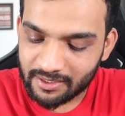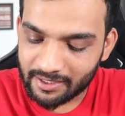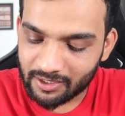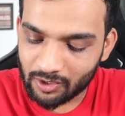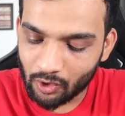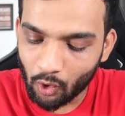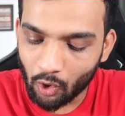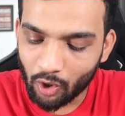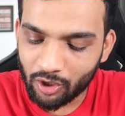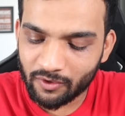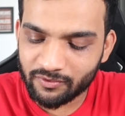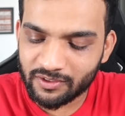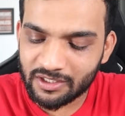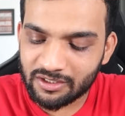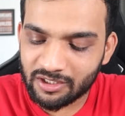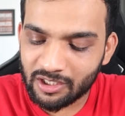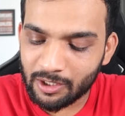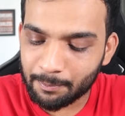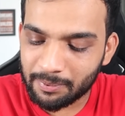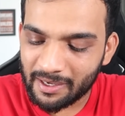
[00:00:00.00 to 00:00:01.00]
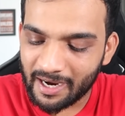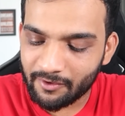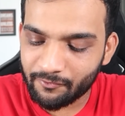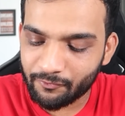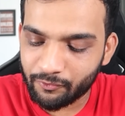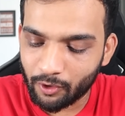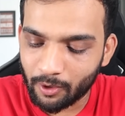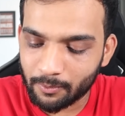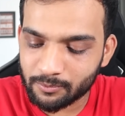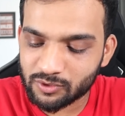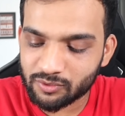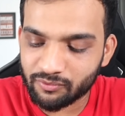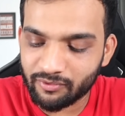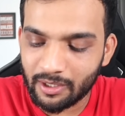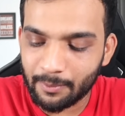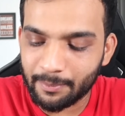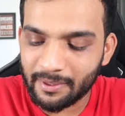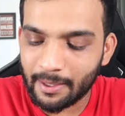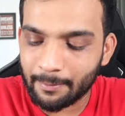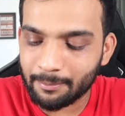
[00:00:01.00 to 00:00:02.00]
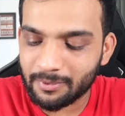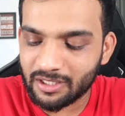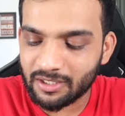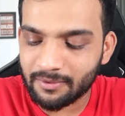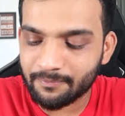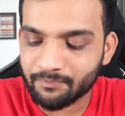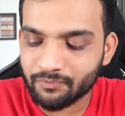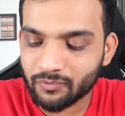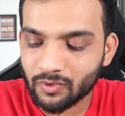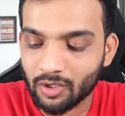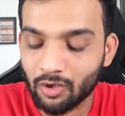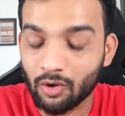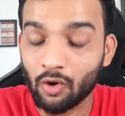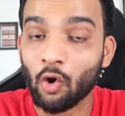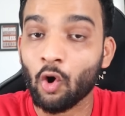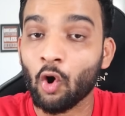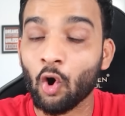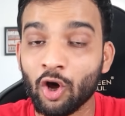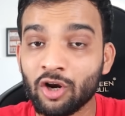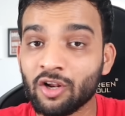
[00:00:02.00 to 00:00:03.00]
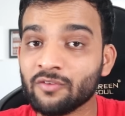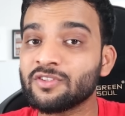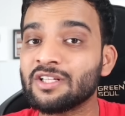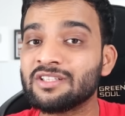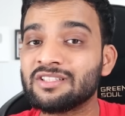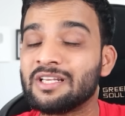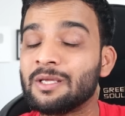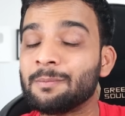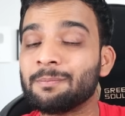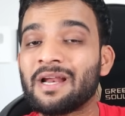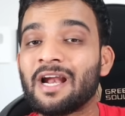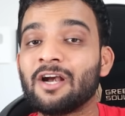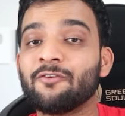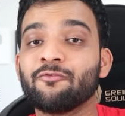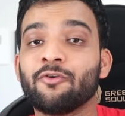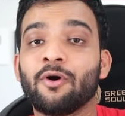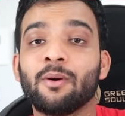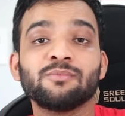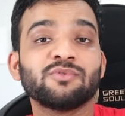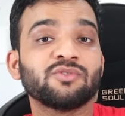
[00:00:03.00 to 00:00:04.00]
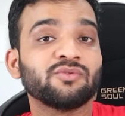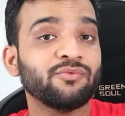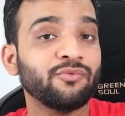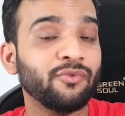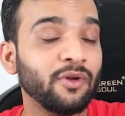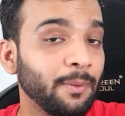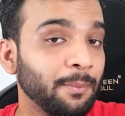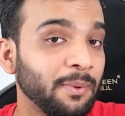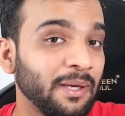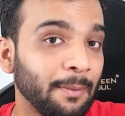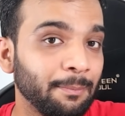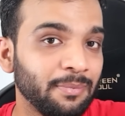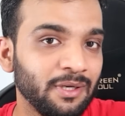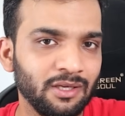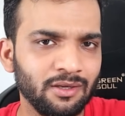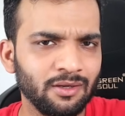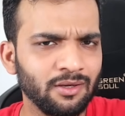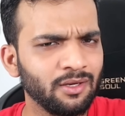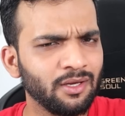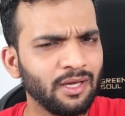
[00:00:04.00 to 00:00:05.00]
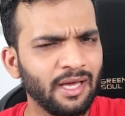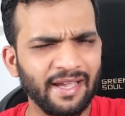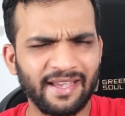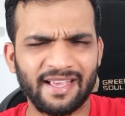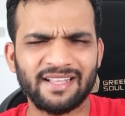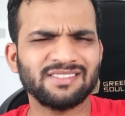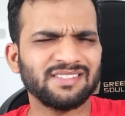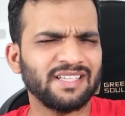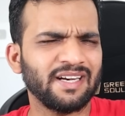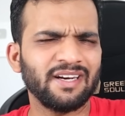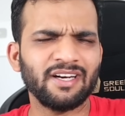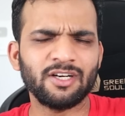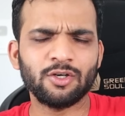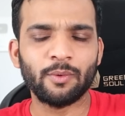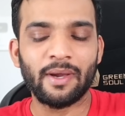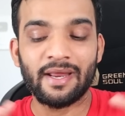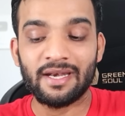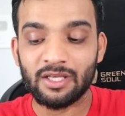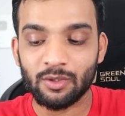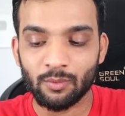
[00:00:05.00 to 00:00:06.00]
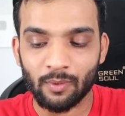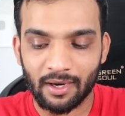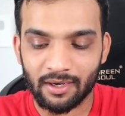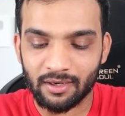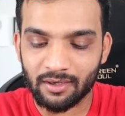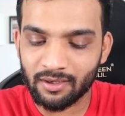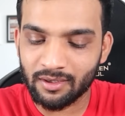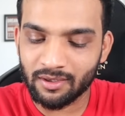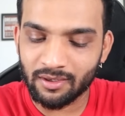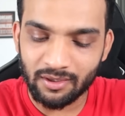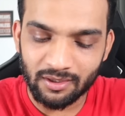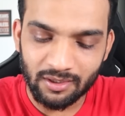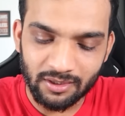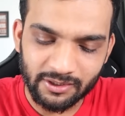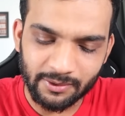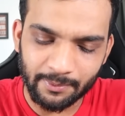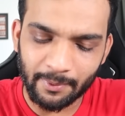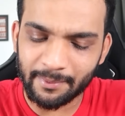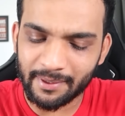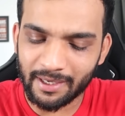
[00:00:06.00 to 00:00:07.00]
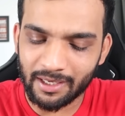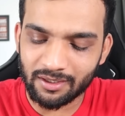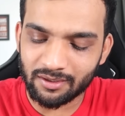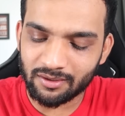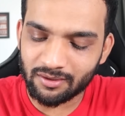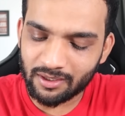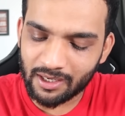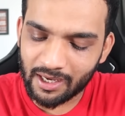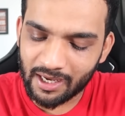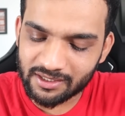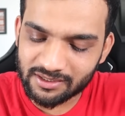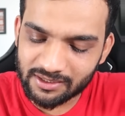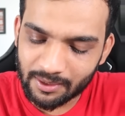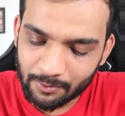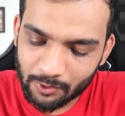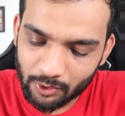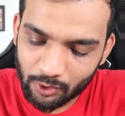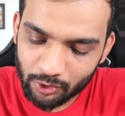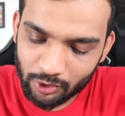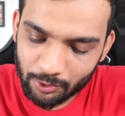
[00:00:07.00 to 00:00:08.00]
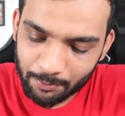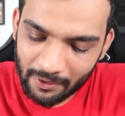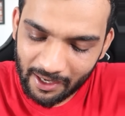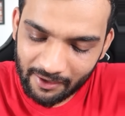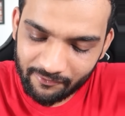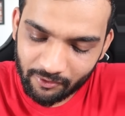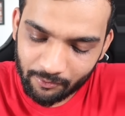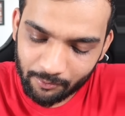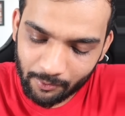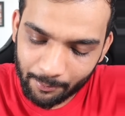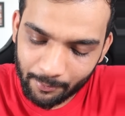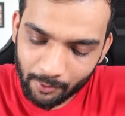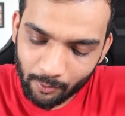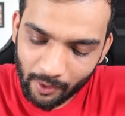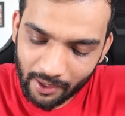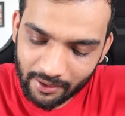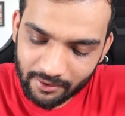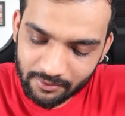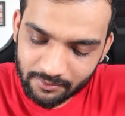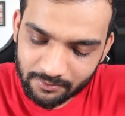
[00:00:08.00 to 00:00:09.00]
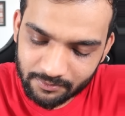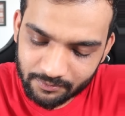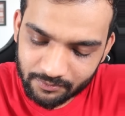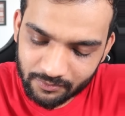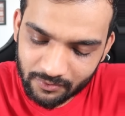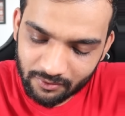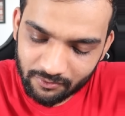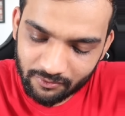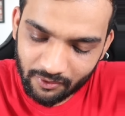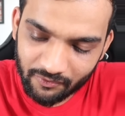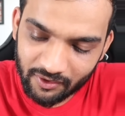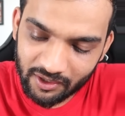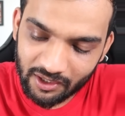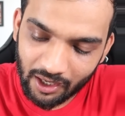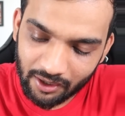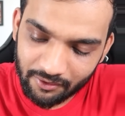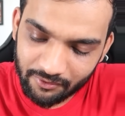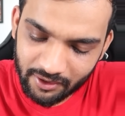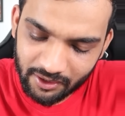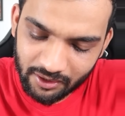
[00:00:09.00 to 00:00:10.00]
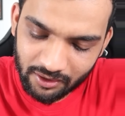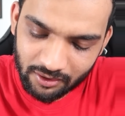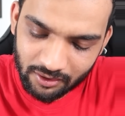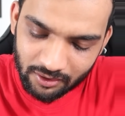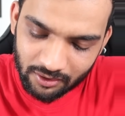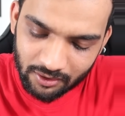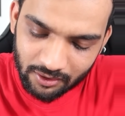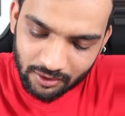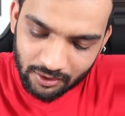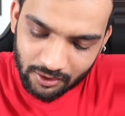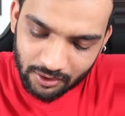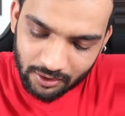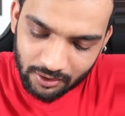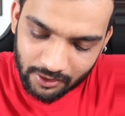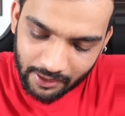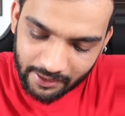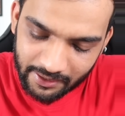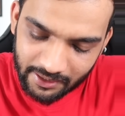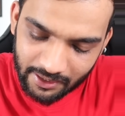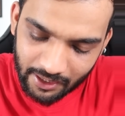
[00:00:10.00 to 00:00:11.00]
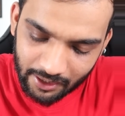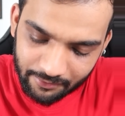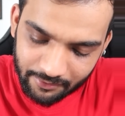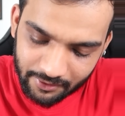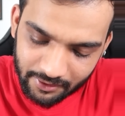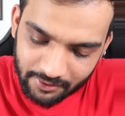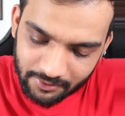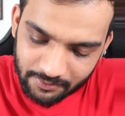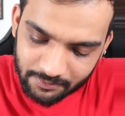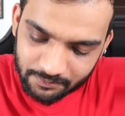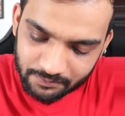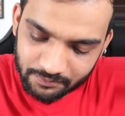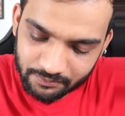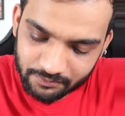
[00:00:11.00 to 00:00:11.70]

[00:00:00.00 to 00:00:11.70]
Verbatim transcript: that all of the three platforms will be empty? All of the three platforms will be empty. I can send it to anyone. So maybe I'll ask him to go to platform number one, 1500, 1900.